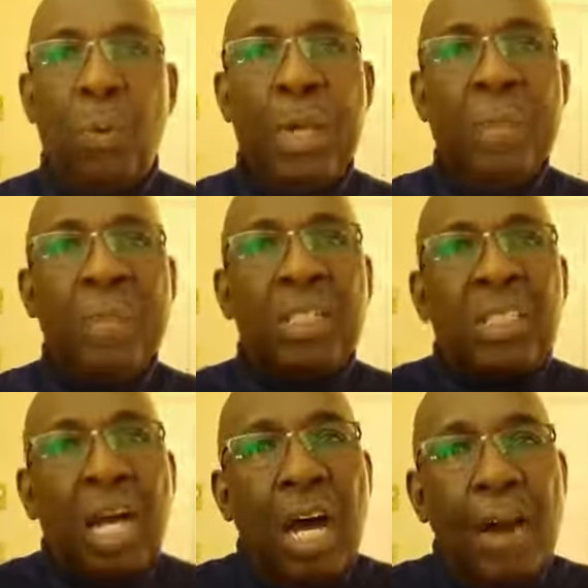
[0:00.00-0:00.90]
We
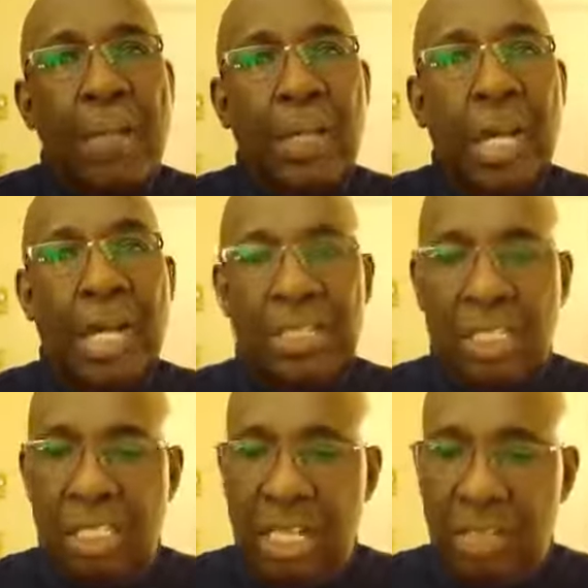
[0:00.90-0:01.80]
must humble
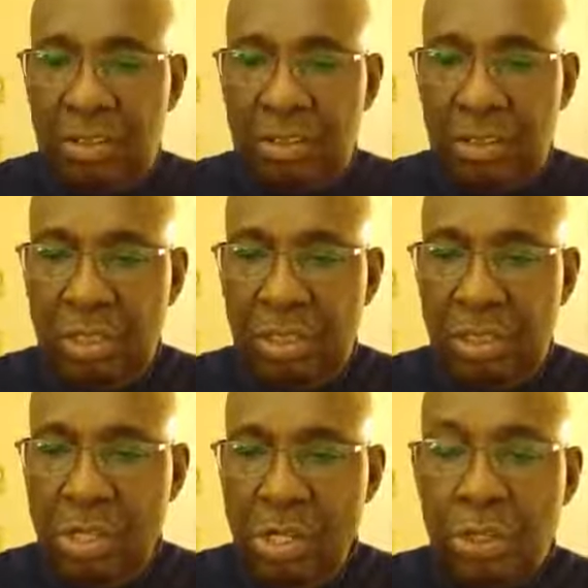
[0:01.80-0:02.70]
ourselves
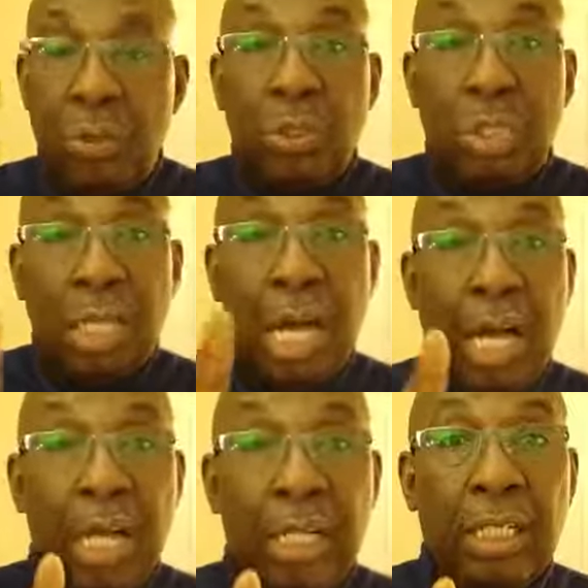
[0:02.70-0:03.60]
so
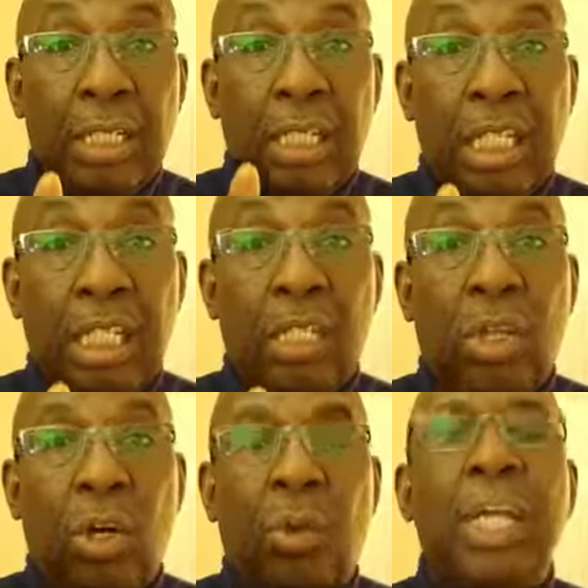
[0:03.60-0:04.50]
God can get the
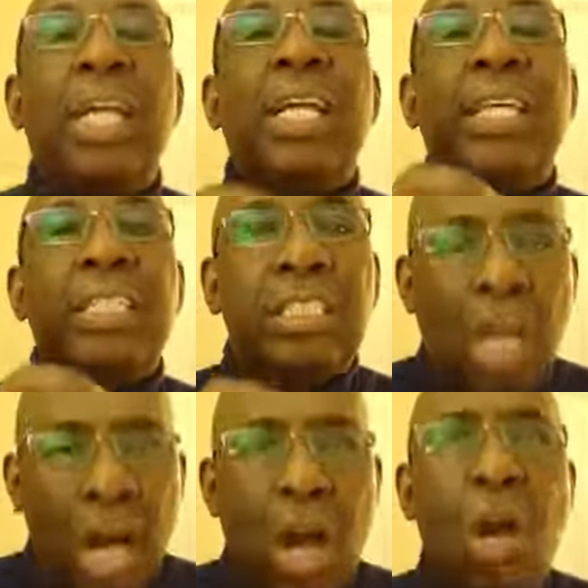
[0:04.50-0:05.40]
glory.
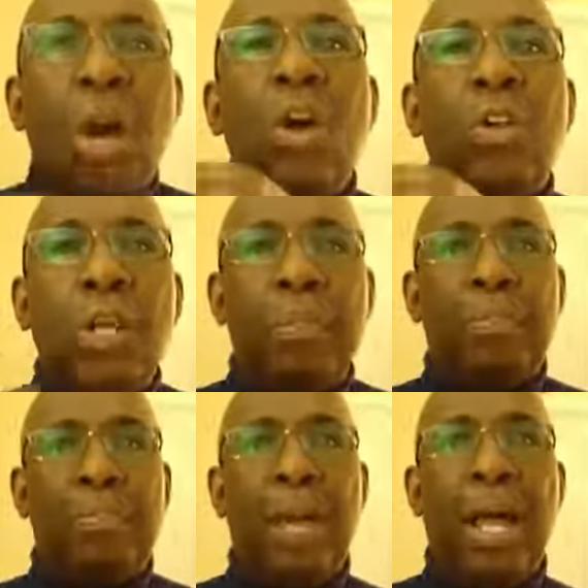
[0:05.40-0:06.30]
It's all
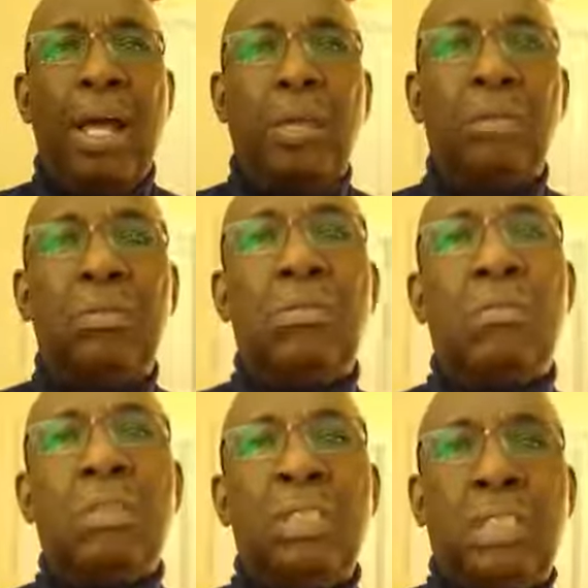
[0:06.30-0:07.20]
about
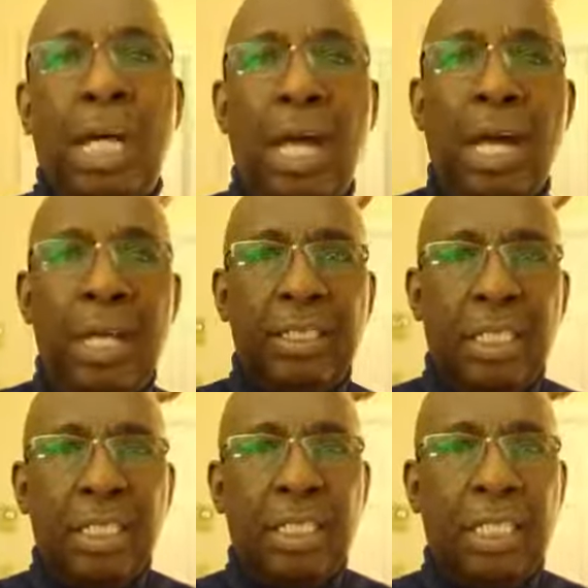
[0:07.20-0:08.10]

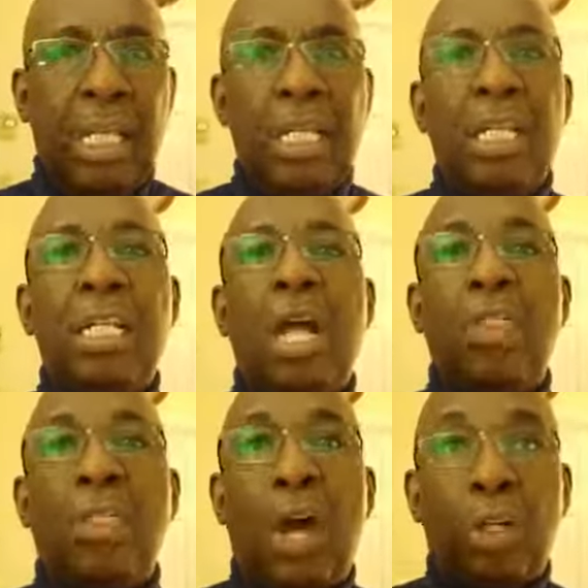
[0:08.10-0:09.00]
God getting
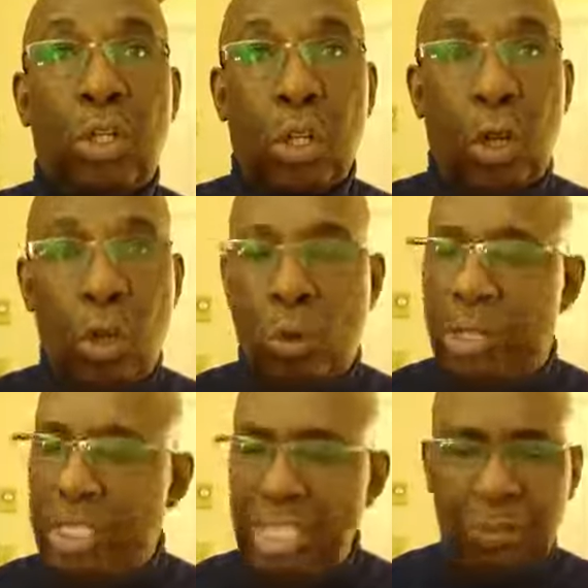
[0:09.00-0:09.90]
the
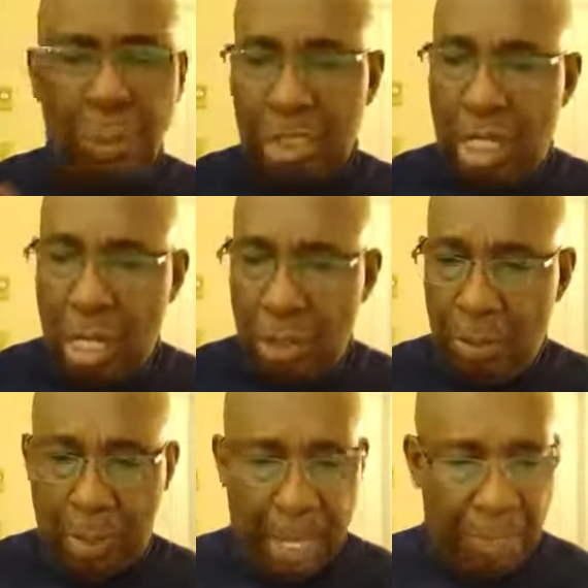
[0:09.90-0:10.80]
glory. That's what it's all
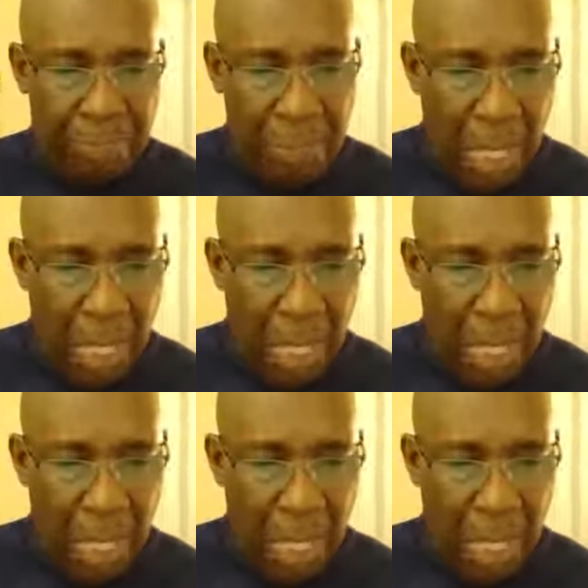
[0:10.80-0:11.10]
about.